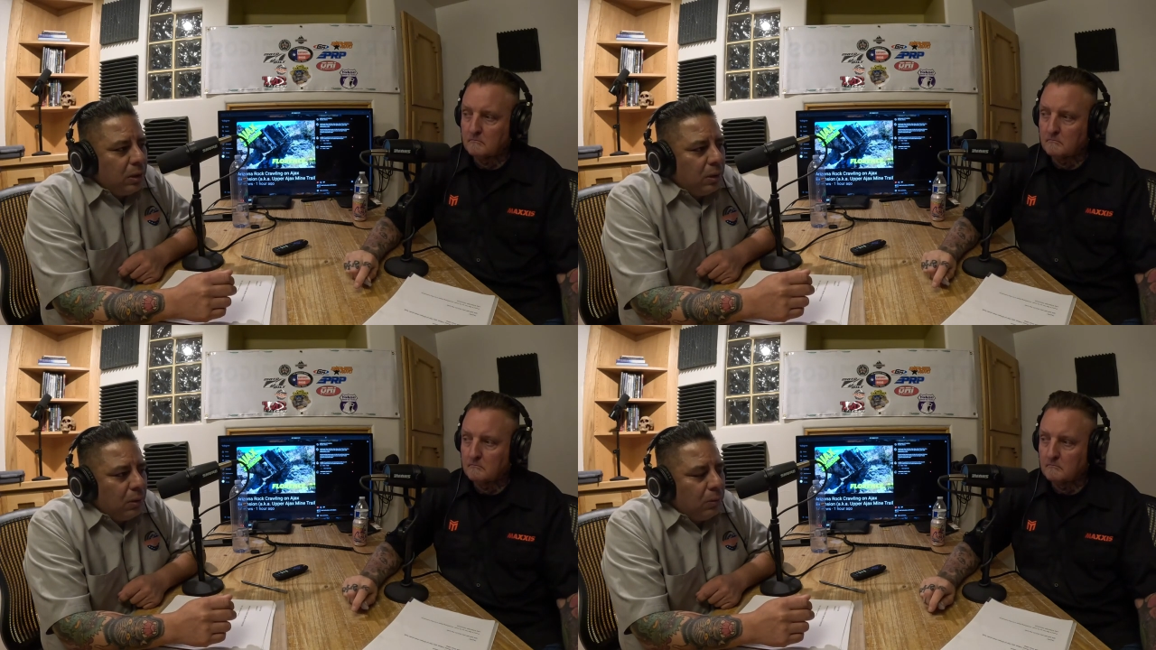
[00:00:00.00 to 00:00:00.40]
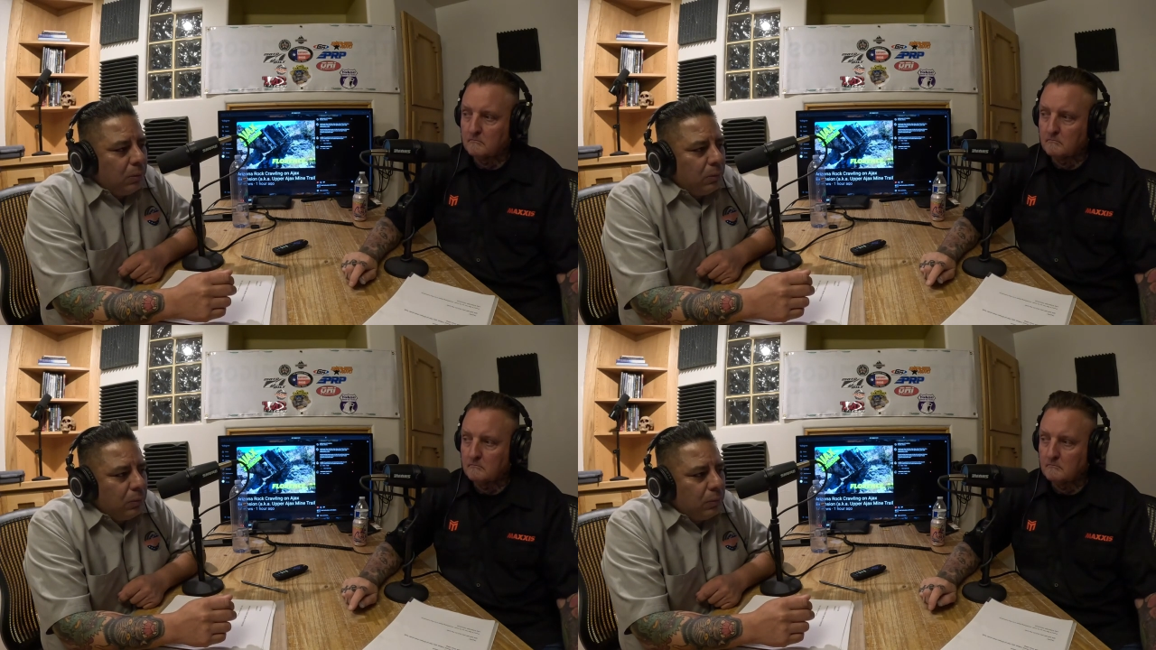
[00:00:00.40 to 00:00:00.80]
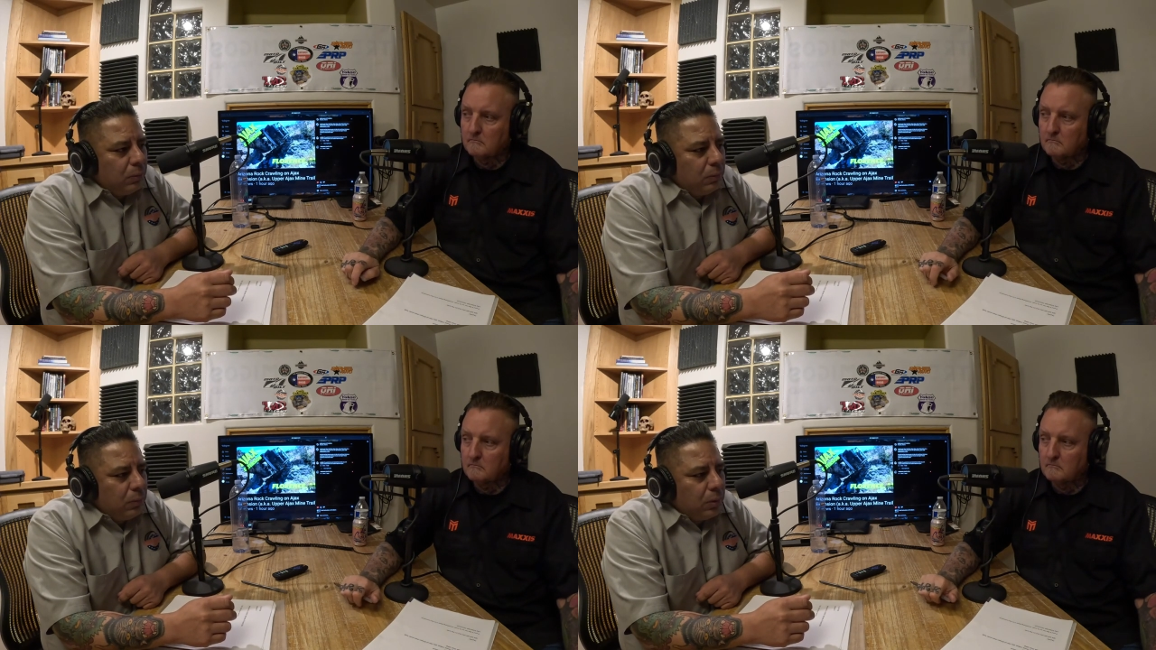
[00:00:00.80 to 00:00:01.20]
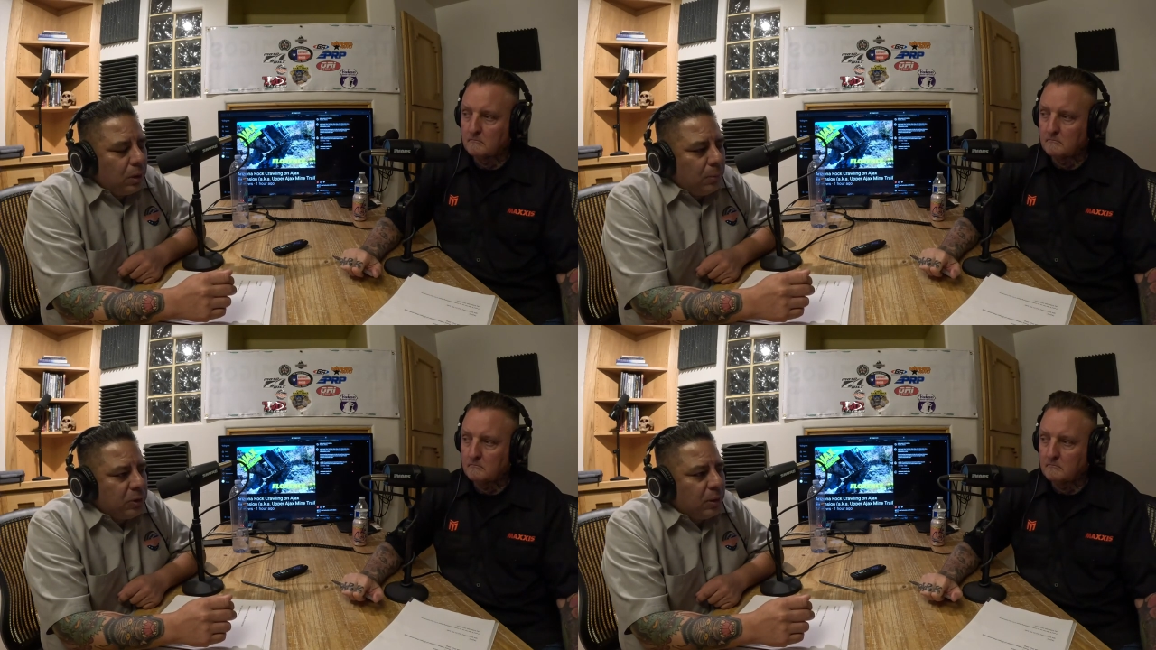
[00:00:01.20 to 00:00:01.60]
Speaker 1: you know,
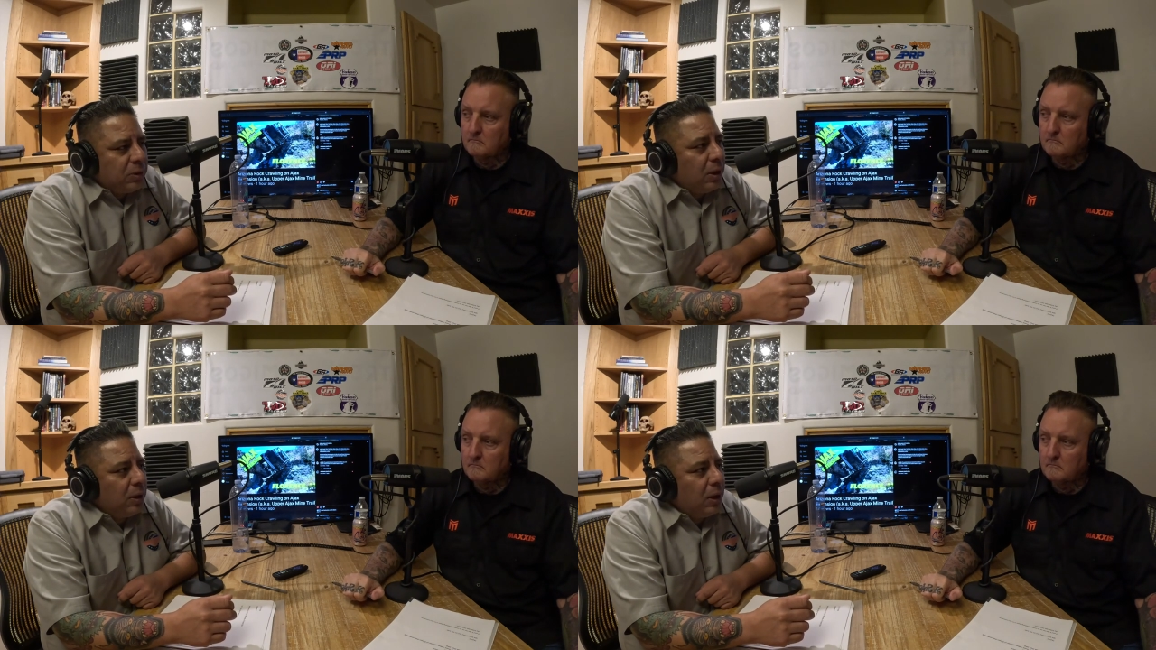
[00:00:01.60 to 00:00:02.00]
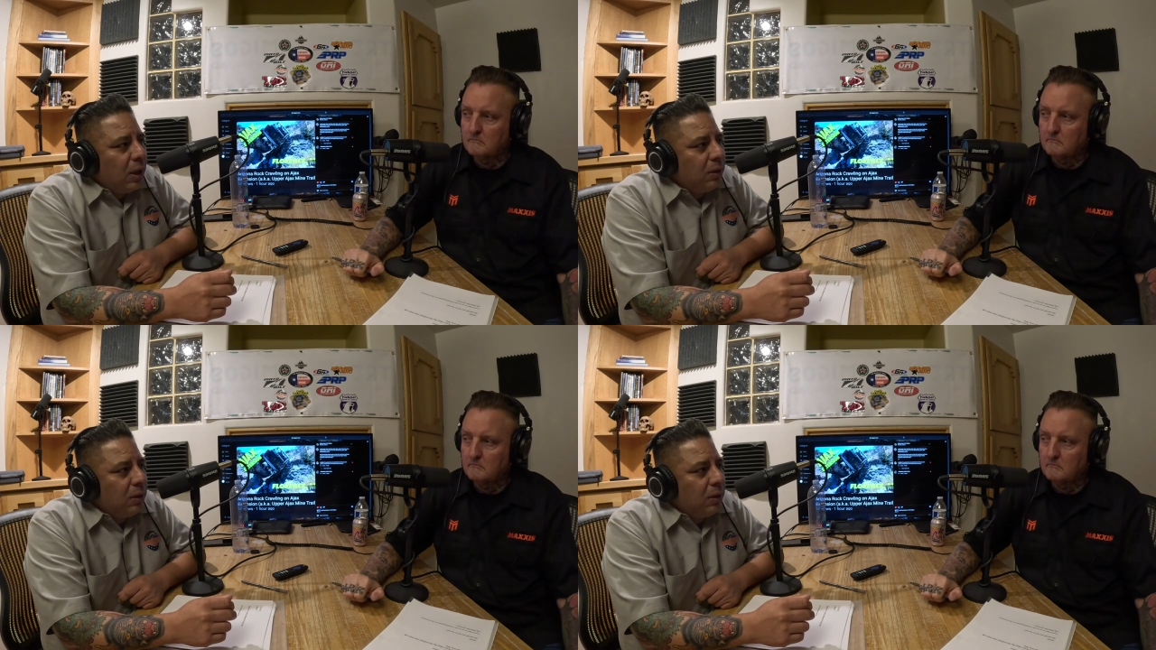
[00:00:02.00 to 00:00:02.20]
a couple times I had to get